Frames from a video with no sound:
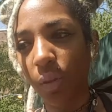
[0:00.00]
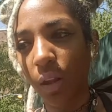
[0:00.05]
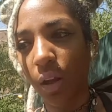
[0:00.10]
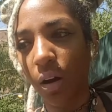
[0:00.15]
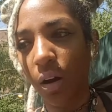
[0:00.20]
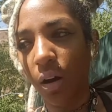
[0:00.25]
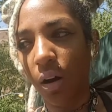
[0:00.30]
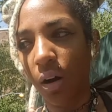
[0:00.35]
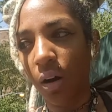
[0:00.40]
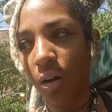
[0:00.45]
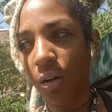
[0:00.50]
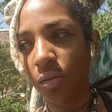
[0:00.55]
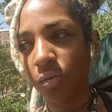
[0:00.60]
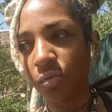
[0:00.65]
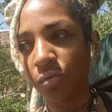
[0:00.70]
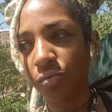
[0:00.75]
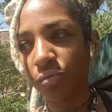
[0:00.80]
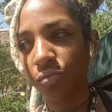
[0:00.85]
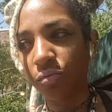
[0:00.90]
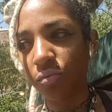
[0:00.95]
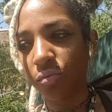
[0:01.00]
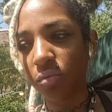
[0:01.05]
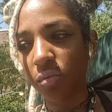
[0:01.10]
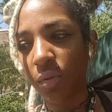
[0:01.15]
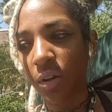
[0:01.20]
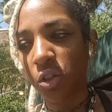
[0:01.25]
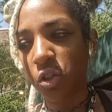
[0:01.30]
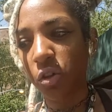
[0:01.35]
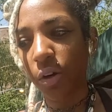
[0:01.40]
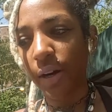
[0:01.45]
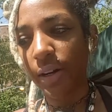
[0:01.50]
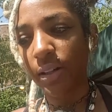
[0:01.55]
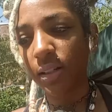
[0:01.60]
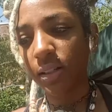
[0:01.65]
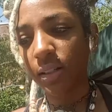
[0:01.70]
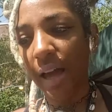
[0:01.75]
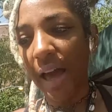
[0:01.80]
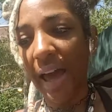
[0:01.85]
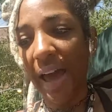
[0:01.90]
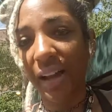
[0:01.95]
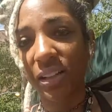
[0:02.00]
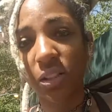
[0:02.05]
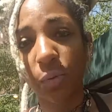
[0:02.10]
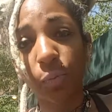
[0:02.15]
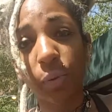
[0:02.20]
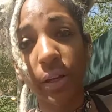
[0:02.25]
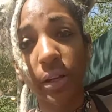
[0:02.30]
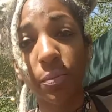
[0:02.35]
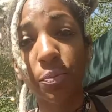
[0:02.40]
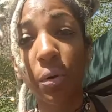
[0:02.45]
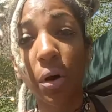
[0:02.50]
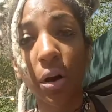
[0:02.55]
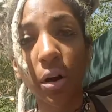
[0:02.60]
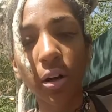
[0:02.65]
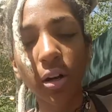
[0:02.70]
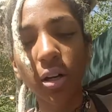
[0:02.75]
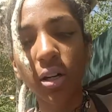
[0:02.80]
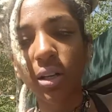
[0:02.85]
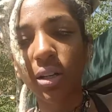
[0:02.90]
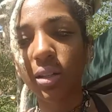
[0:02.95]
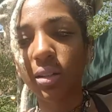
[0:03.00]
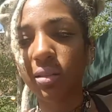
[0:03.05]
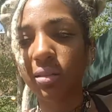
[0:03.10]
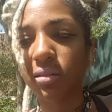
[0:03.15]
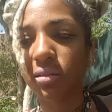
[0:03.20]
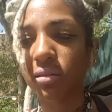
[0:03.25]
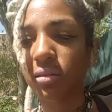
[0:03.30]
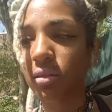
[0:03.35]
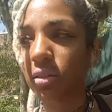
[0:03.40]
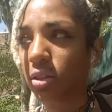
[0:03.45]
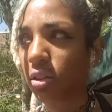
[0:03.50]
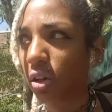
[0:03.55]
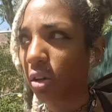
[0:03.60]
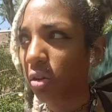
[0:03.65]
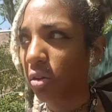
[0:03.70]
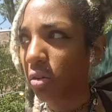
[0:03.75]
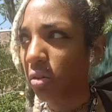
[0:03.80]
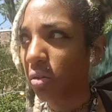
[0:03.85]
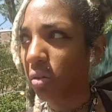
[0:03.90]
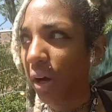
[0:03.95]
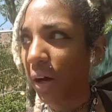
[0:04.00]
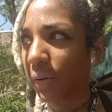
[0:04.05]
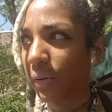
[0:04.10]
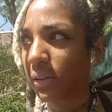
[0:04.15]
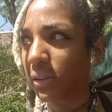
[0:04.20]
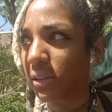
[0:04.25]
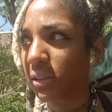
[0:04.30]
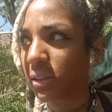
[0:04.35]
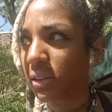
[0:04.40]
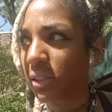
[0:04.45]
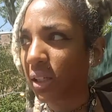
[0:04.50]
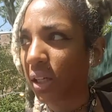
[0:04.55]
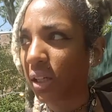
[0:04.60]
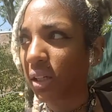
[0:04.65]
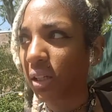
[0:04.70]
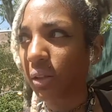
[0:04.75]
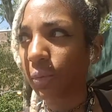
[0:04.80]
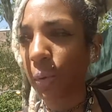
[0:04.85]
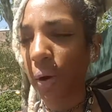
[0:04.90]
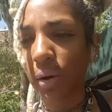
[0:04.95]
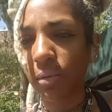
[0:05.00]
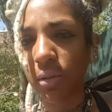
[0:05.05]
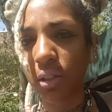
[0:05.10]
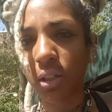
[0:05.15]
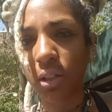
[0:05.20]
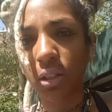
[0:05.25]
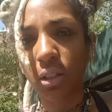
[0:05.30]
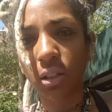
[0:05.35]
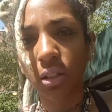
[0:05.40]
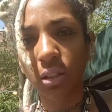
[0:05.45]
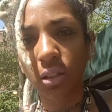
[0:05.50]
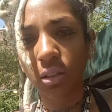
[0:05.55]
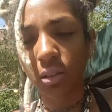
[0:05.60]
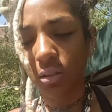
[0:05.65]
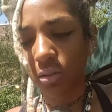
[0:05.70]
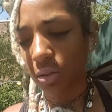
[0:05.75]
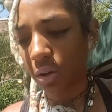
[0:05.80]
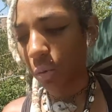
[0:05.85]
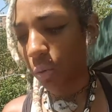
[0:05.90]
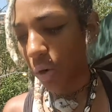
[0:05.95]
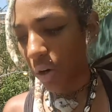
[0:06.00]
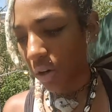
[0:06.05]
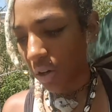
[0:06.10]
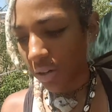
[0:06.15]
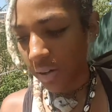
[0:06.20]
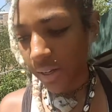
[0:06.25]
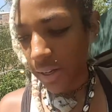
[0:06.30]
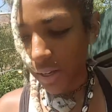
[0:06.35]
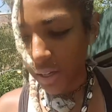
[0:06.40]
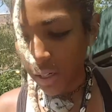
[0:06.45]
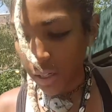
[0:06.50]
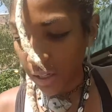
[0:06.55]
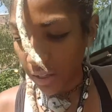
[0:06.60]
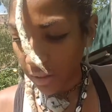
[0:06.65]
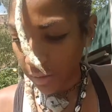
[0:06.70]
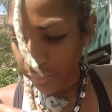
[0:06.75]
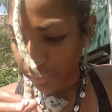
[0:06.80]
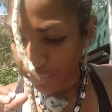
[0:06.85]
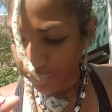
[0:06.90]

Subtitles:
and try to play a part So I would tell her probably, work on that, Nicki,